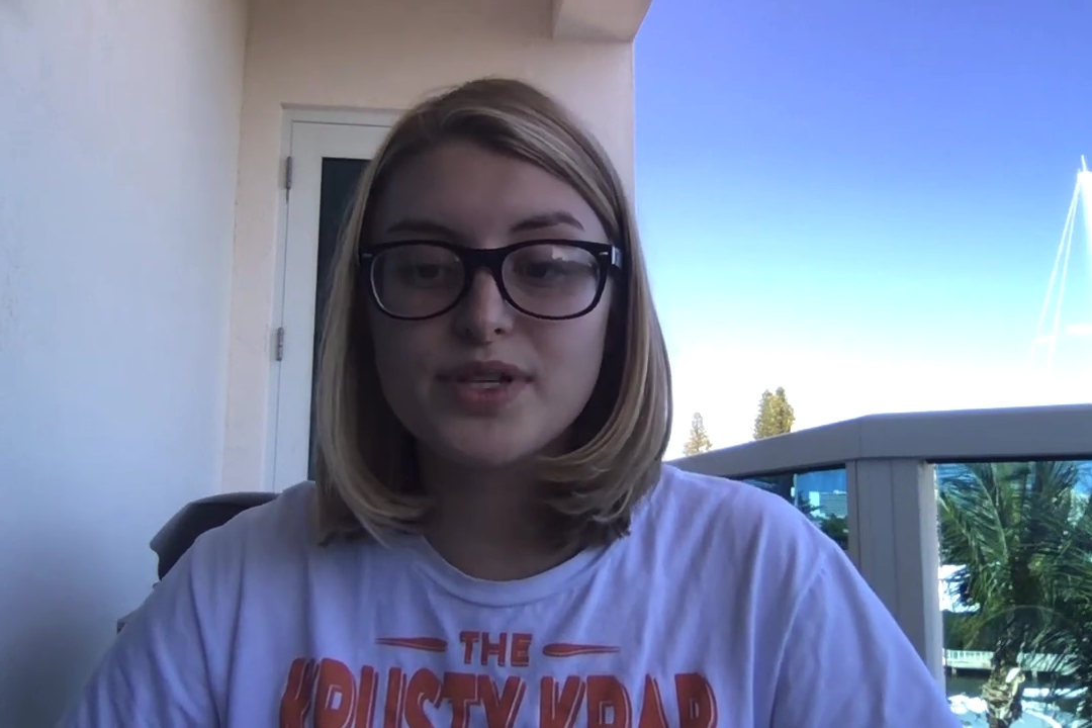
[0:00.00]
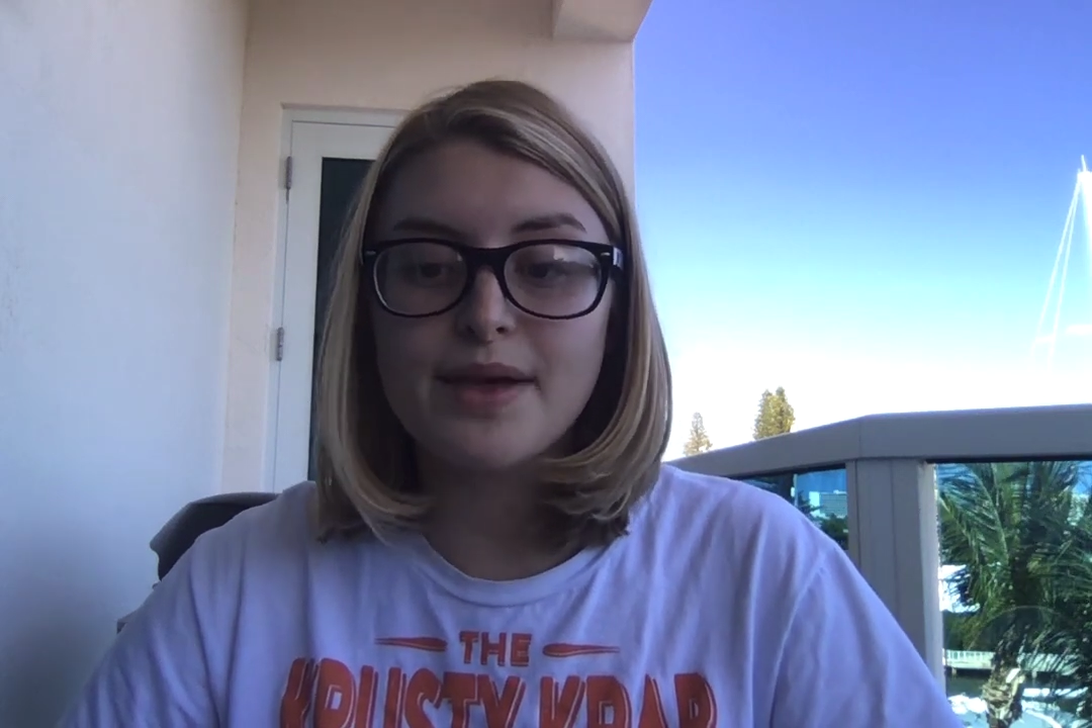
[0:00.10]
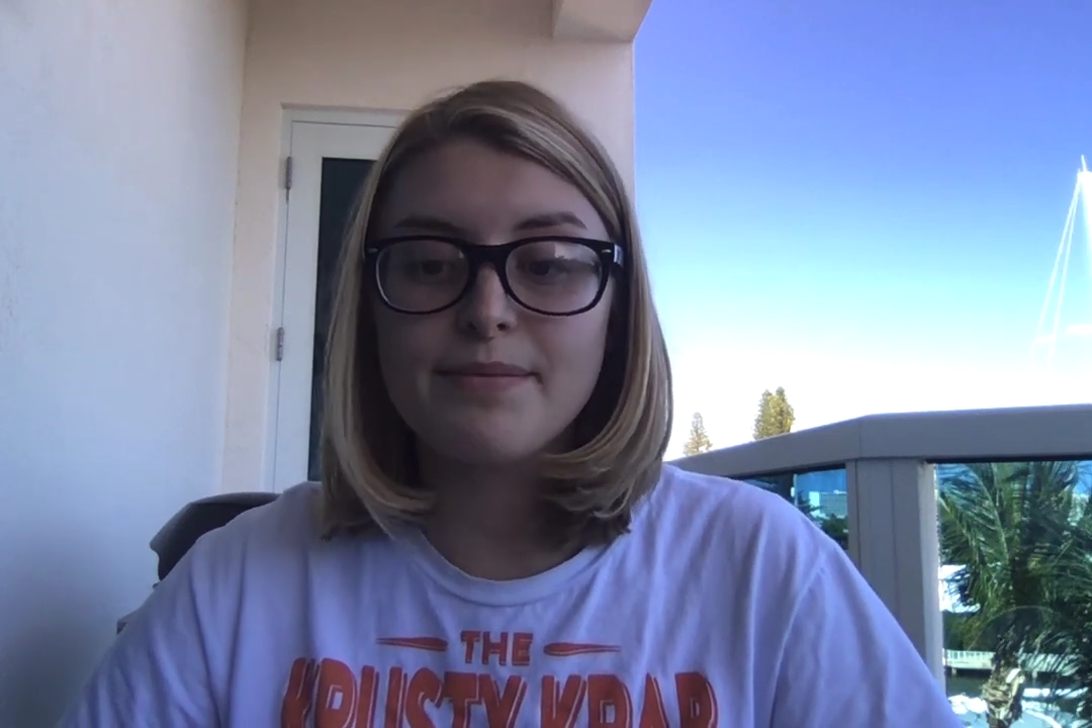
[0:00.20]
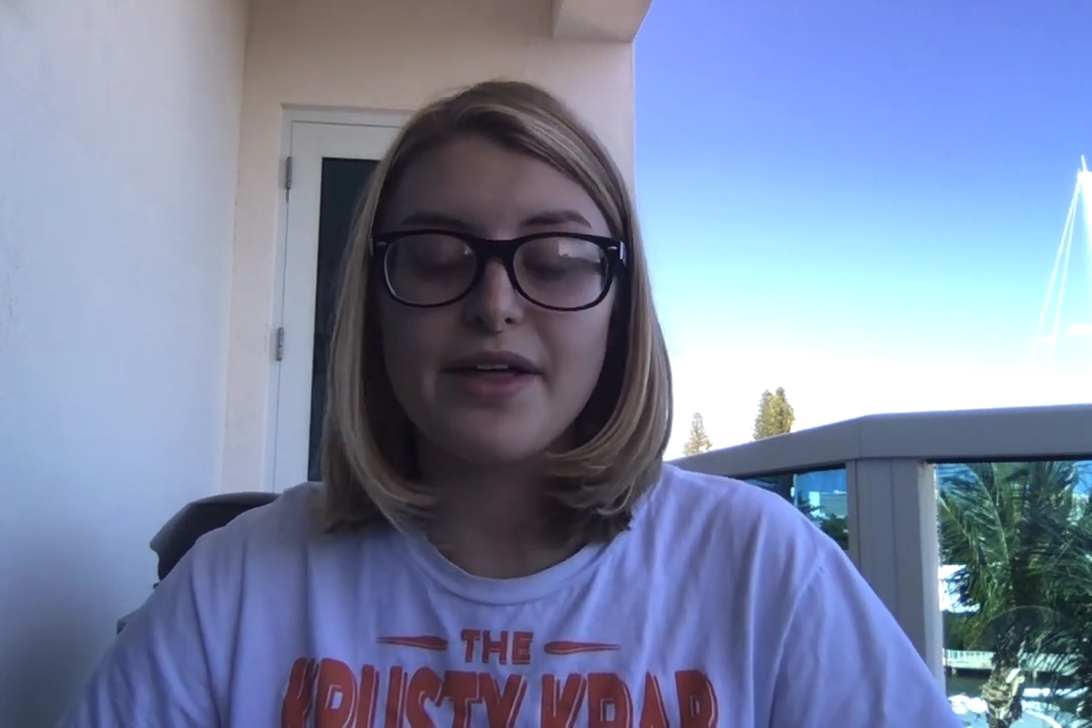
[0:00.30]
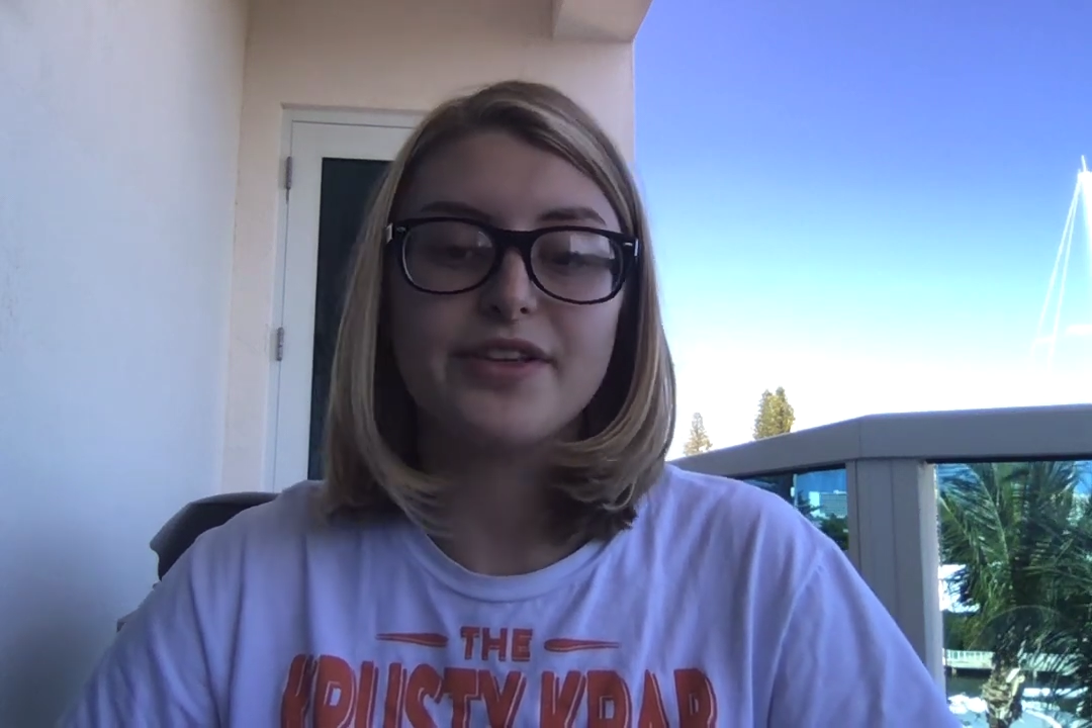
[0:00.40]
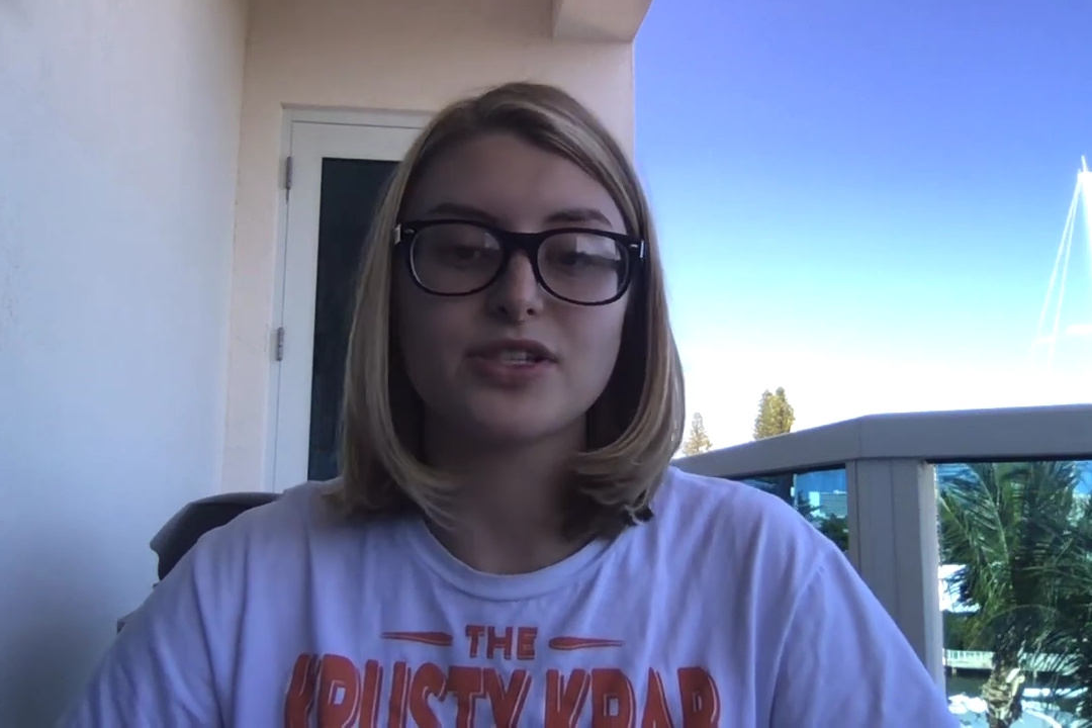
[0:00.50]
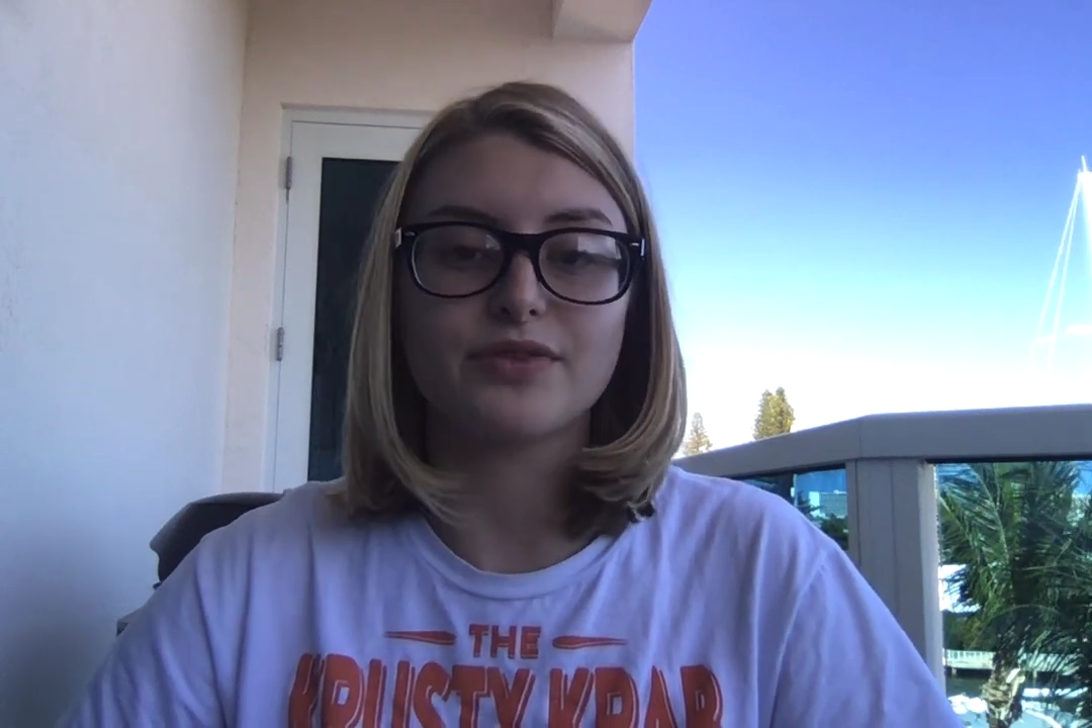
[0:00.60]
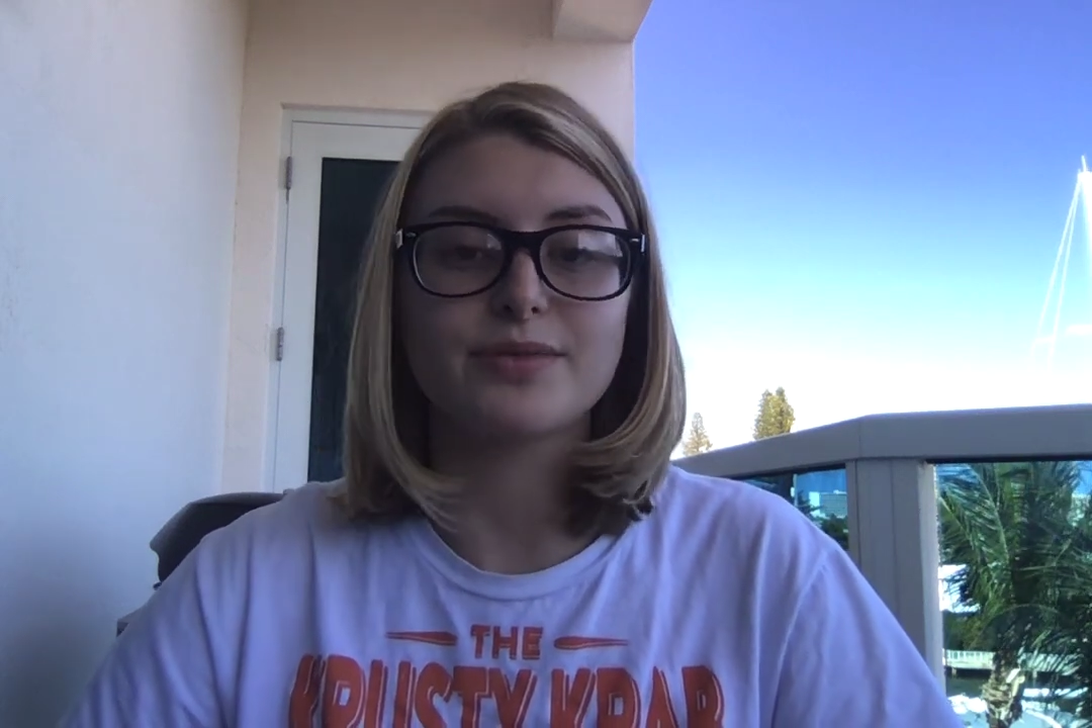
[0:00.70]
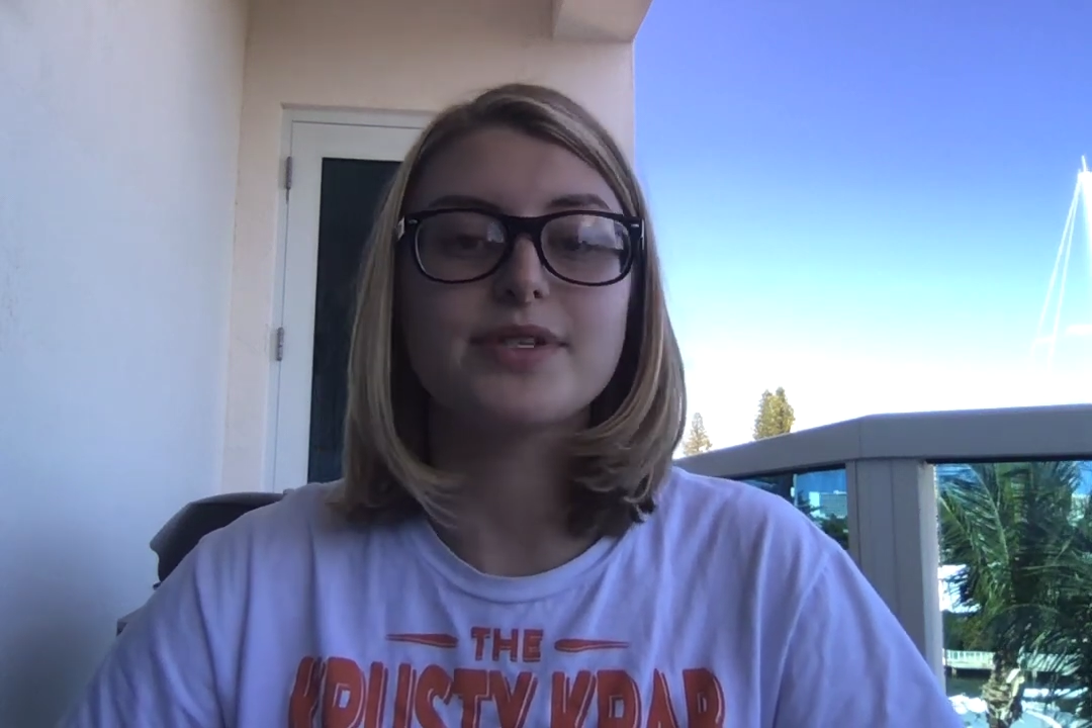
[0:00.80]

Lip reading: and methods from